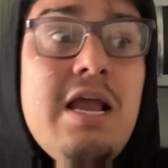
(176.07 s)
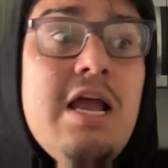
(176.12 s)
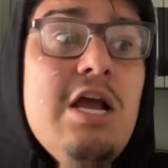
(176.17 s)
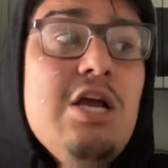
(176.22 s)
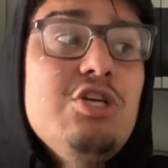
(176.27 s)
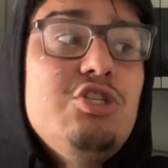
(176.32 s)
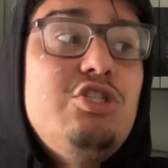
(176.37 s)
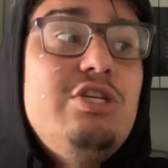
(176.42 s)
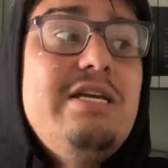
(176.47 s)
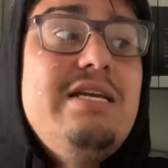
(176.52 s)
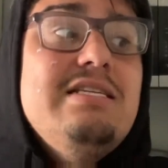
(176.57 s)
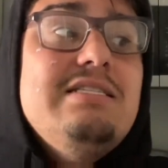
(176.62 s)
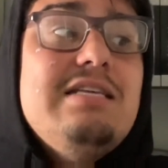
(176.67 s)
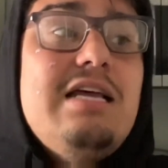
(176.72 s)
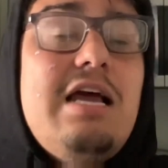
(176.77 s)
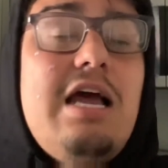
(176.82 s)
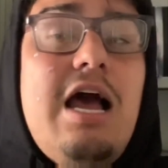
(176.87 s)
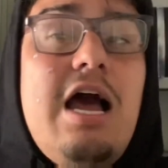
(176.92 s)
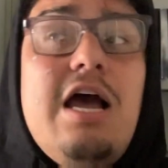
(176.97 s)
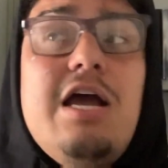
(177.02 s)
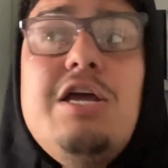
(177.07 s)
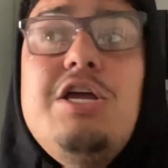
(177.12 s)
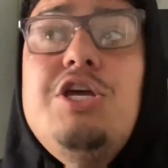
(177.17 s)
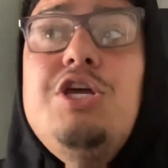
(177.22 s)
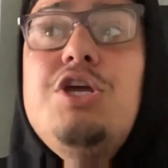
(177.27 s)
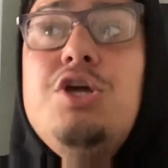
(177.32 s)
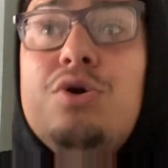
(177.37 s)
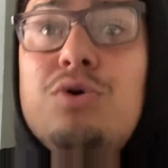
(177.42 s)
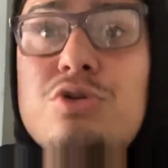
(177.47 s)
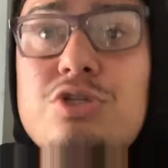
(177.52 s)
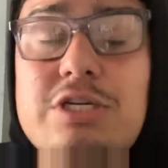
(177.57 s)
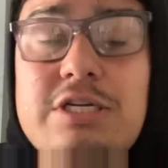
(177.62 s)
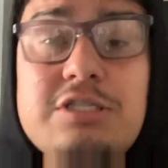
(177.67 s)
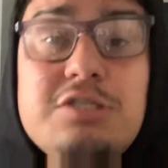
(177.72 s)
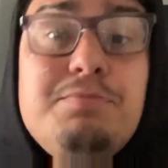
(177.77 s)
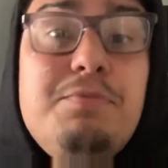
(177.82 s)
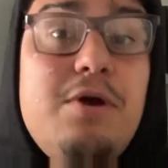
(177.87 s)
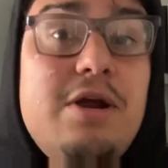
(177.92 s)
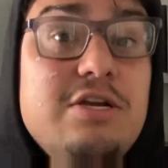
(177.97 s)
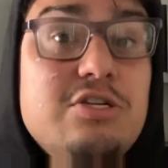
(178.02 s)
She's a huge
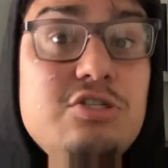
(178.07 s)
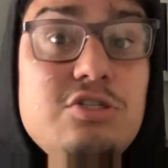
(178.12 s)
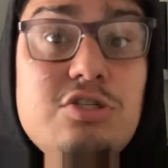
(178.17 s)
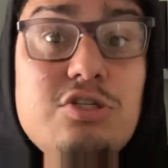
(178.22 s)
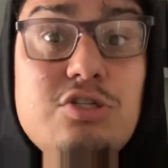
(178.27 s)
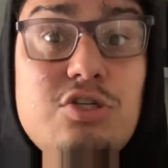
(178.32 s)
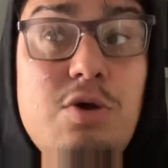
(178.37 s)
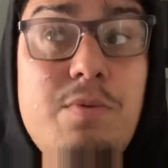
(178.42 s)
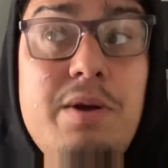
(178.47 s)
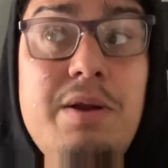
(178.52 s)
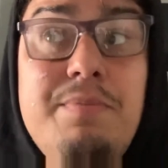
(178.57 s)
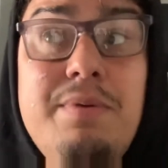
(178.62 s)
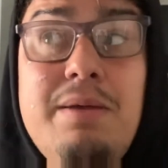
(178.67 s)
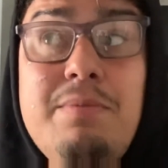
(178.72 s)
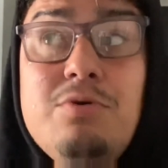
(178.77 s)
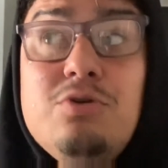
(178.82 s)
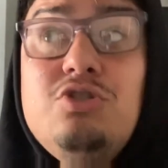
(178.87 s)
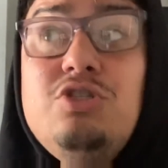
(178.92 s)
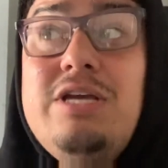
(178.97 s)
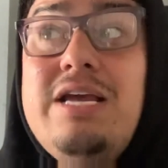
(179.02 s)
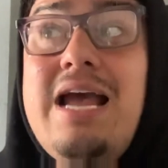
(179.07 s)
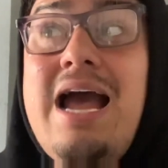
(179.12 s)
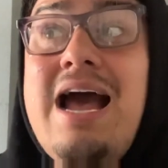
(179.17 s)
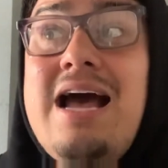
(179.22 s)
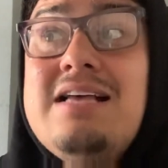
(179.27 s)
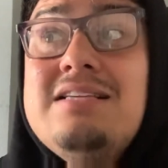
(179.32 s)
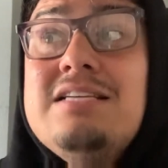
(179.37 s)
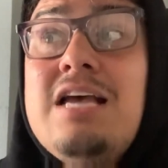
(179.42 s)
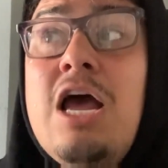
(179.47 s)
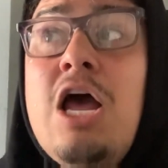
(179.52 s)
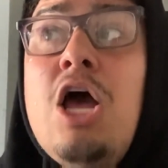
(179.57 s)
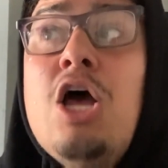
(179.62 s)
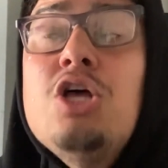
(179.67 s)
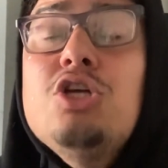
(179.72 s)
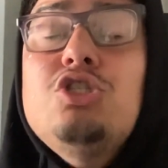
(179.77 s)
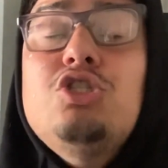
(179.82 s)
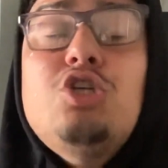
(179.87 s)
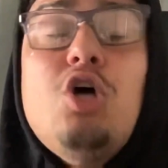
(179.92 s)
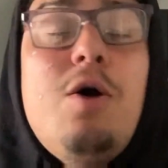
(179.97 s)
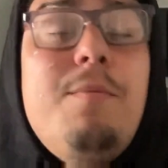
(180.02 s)
inspiration to so many people. She has
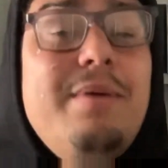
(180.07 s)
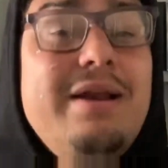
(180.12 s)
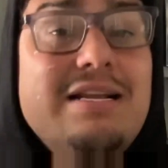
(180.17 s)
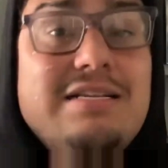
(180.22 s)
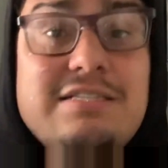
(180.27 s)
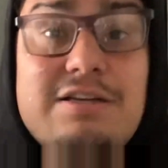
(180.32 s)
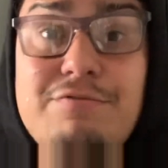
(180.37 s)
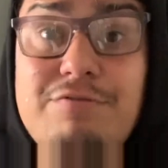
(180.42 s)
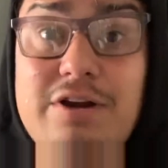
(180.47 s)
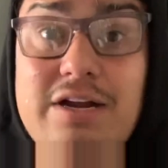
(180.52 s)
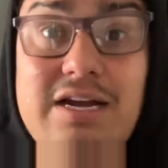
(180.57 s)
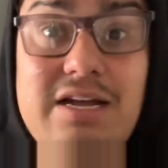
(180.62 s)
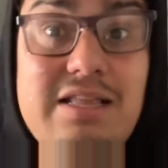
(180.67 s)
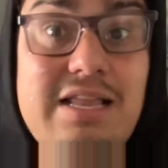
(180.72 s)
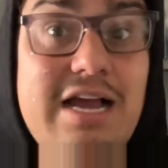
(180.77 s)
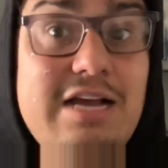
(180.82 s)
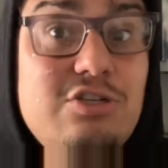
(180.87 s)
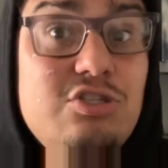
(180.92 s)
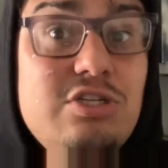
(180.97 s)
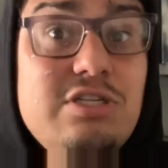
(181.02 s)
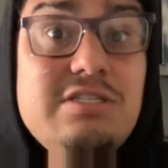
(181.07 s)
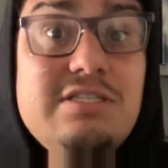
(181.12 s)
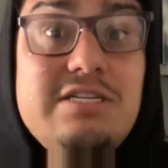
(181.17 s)
so many different collections